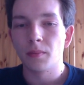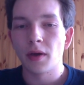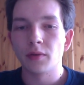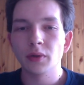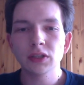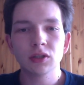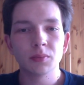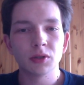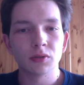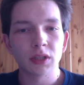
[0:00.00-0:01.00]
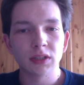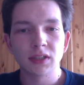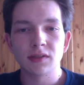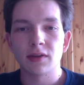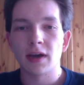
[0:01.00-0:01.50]
and the rest should be
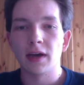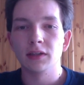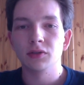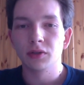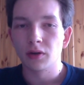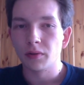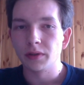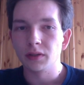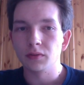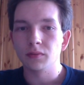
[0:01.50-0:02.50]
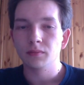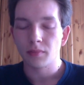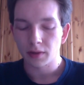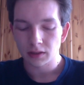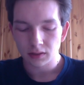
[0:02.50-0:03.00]
tricks that you can already do.
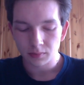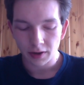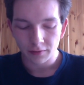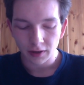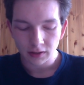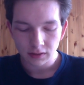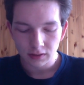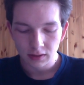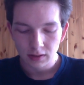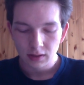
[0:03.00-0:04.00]
That's my advice.